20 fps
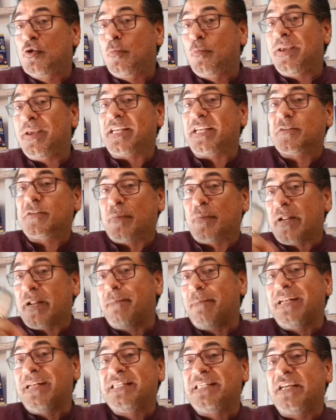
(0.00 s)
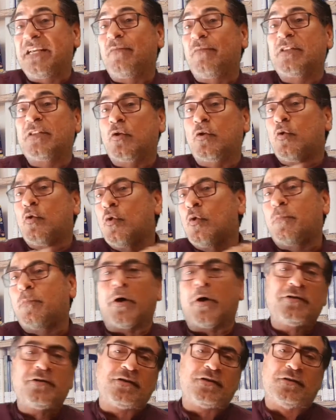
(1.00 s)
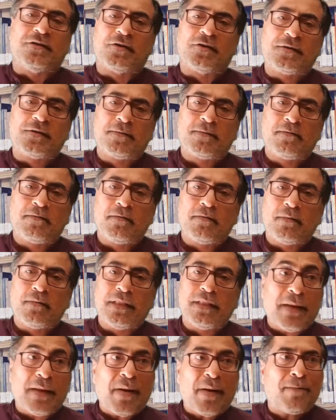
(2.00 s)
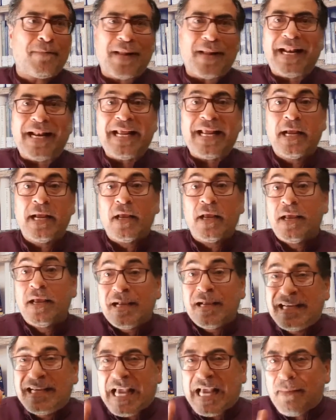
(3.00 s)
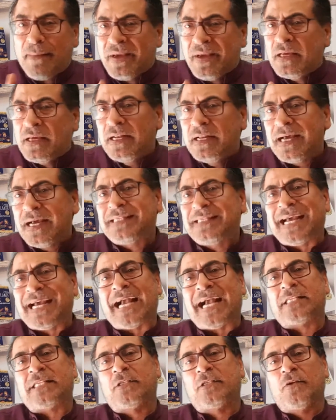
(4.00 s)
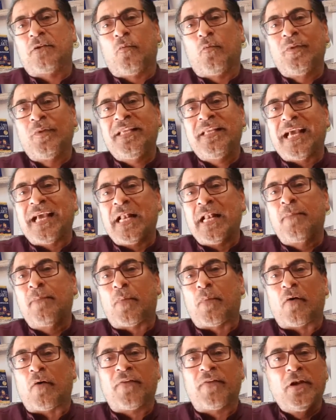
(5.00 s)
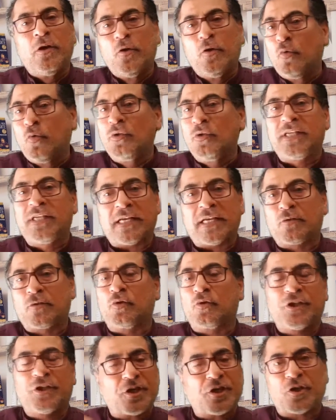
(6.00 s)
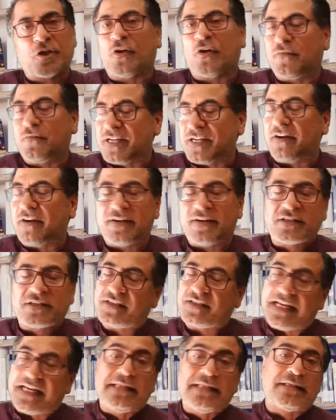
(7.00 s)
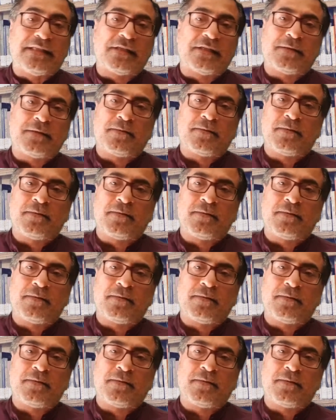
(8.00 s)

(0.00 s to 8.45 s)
to be experimenting with crude poisons, thereby planning chemical attacks with the help of a loose association of terrorist cells.